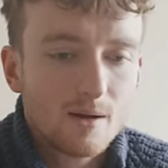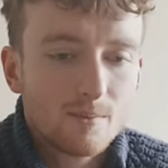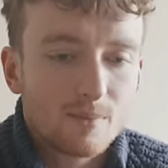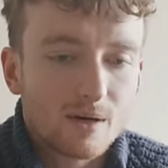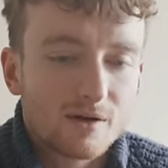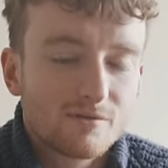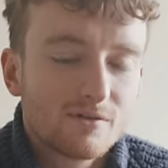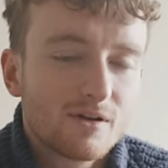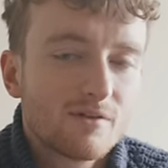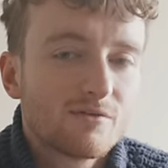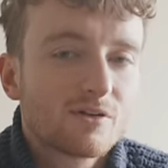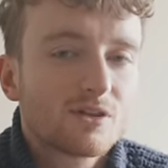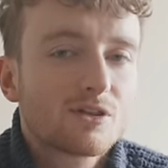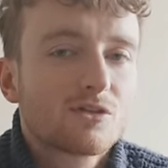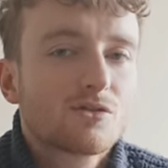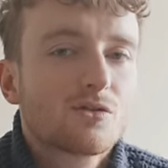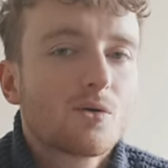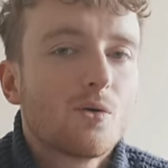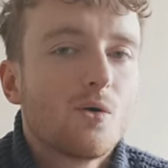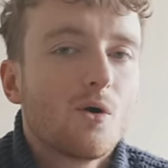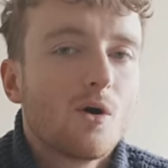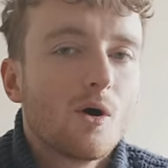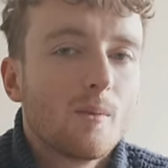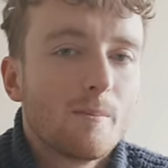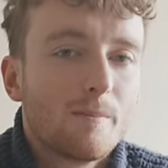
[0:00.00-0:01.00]
But I've never
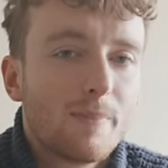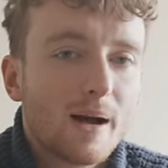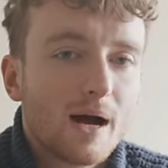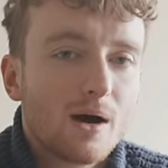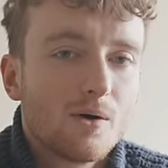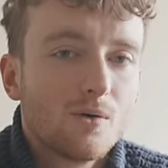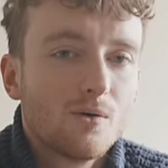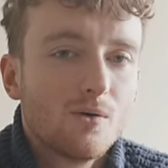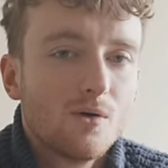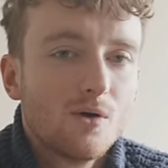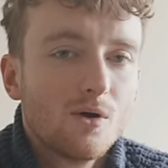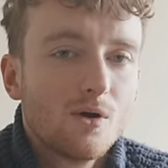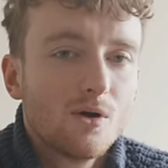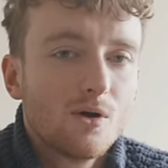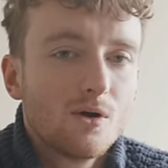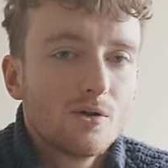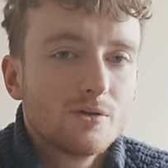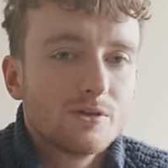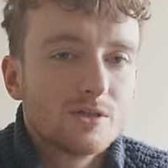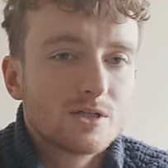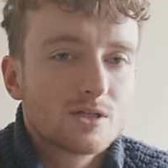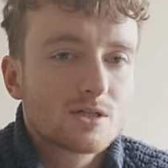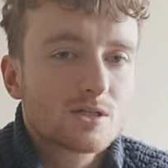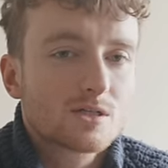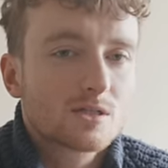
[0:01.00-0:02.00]
thought about
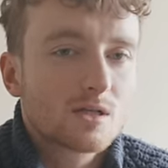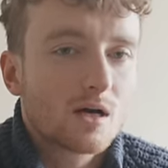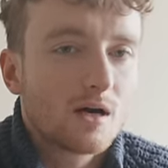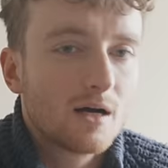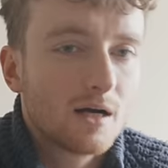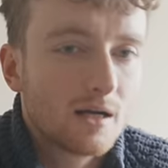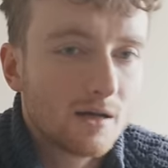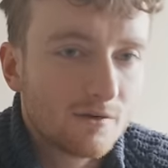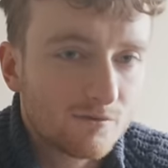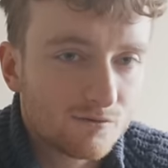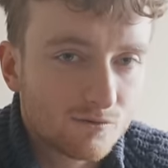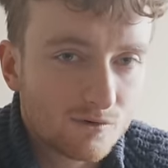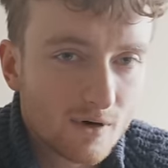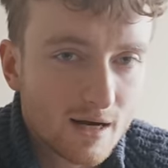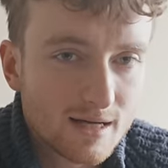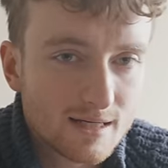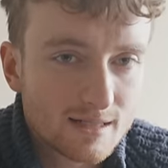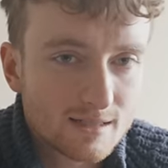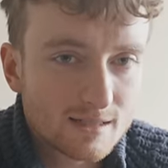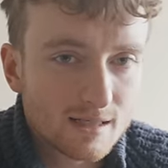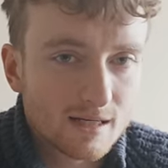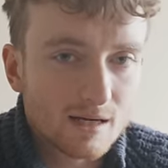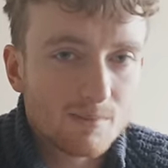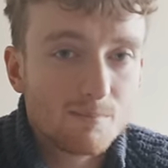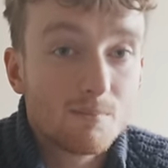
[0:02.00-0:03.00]
the style of
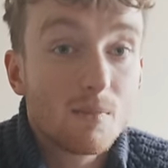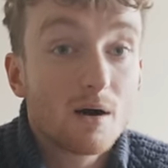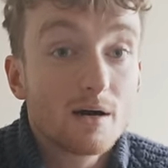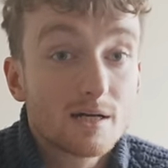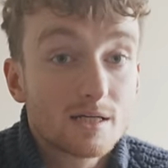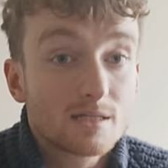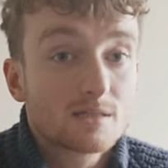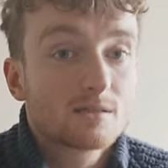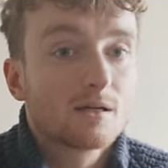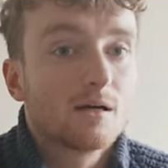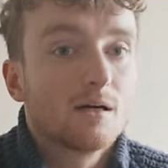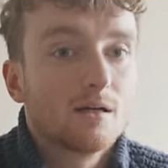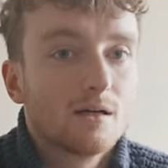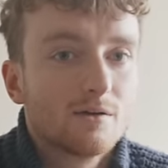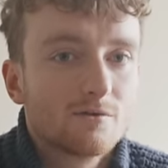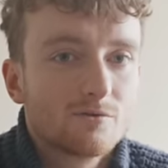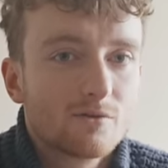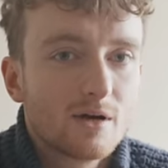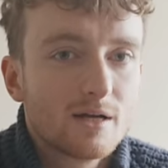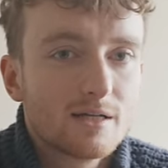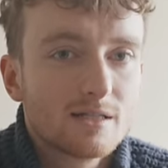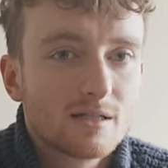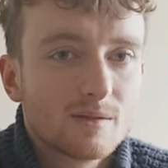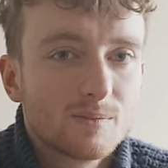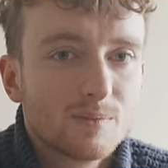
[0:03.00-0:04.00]
racing and my style of
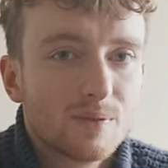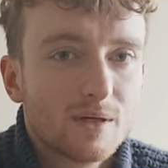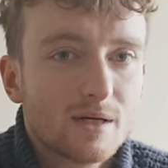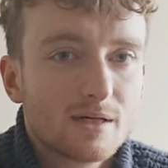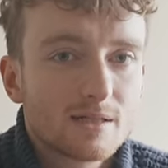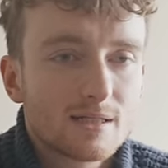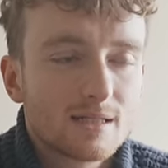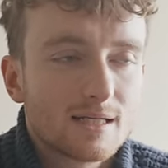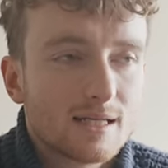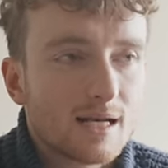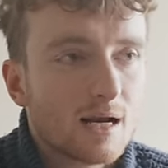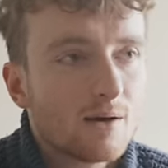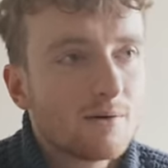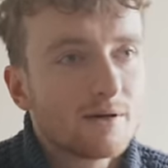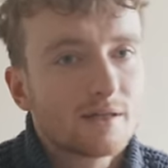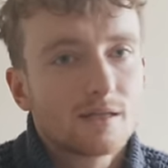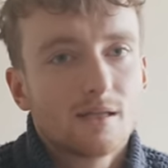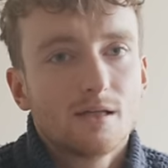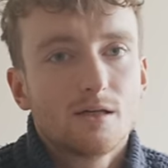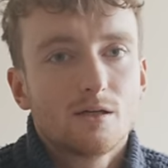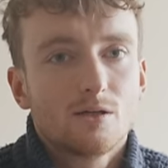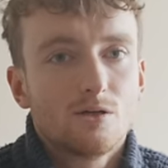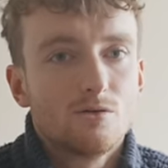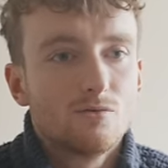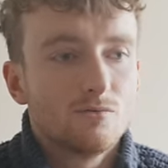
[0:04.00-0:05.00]
racing personally. Now I
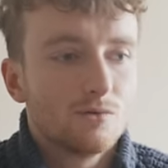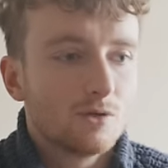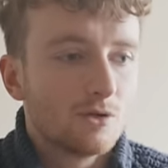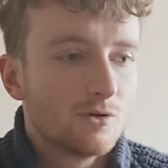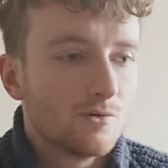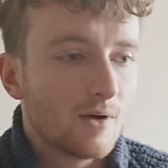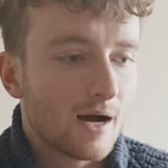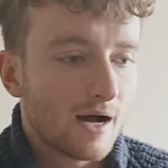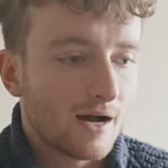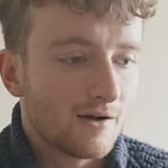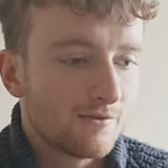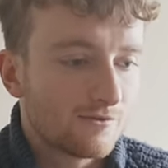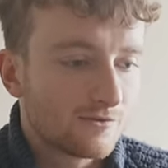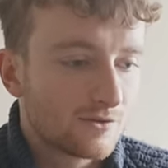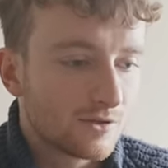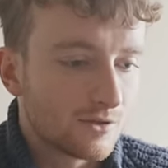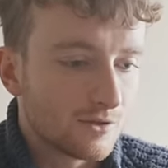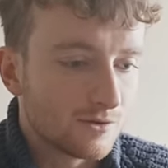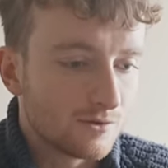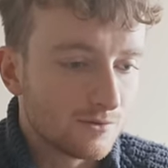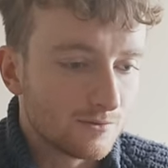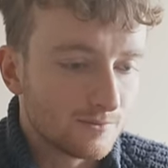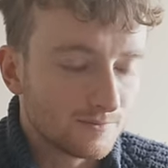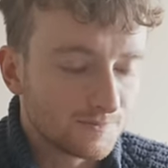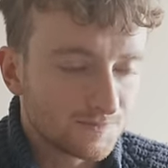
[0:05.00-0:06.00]
think you do have
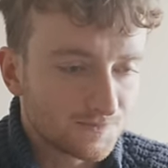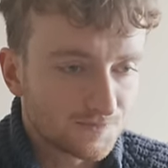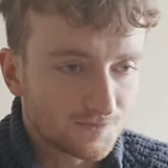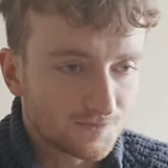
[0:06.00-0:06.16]
to,